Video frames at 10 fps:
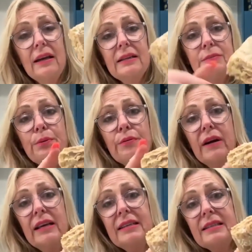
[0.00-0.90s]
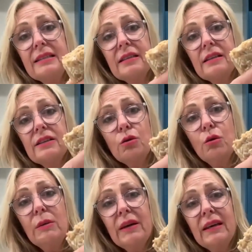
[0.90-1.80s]
It's pressed
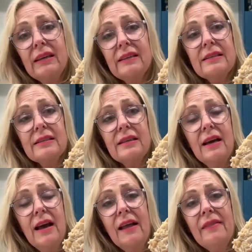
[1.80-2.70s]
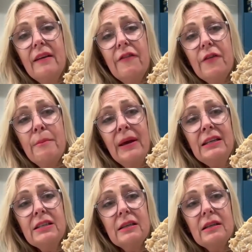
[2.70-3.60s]
soybeans and they're
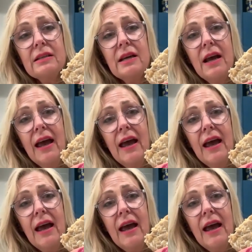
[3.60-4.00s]
fermented.